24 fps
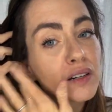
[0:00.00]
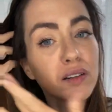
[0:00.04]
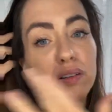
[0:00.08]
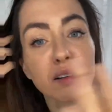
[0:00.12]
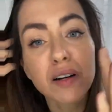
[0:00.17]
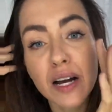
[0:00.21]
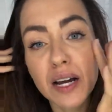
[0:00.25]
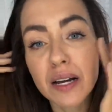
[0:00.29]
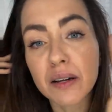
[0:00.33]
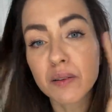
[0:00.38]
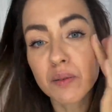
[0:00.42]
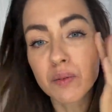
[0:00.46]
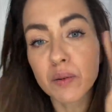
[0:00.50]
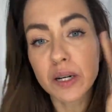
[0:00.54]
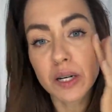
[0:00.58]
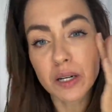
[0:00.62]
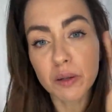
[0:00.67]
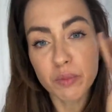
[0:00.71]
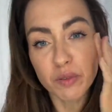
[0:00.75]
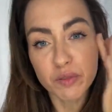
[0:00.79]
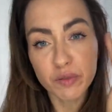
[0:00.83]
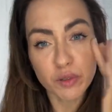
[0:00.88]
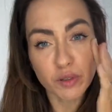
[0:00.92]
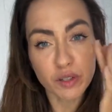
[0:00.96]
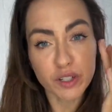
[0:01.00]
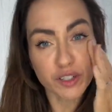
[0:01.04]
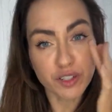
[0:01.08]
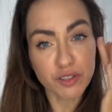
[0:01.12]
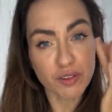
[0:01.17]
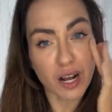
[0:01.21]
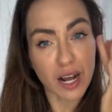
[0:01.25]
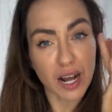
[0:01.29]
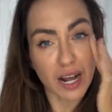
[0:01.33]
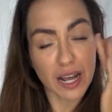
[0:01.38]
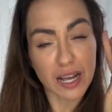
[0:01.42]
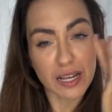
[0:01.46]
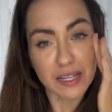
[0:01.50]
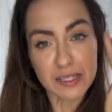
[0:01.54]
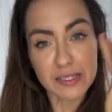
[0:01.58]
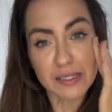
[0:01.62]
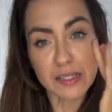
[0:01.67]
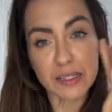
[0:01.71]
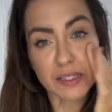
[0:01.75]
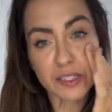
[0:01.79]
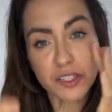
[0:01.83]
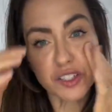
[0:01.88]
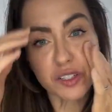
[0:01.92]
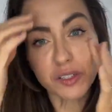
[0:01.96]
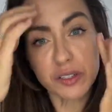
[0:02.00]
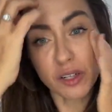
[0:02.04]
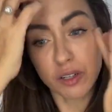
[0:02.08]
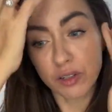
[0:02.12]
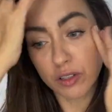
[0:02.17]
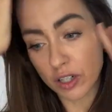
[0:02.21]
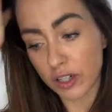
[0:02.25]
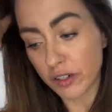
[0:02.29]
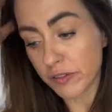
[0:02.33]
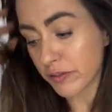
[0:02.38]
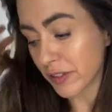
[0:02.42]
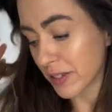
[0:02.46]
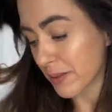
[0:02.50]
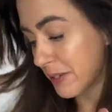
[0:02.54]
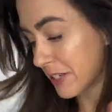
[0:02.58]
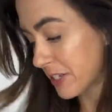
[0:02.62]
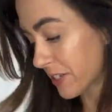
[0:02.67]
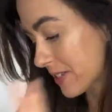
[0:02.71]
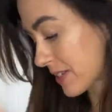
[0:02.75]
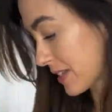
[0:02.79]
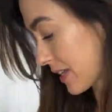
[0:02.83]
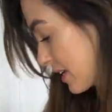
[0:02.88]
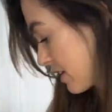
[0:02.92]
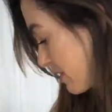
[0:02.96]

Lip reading: All right, well, before it dries, I should log off. Let me just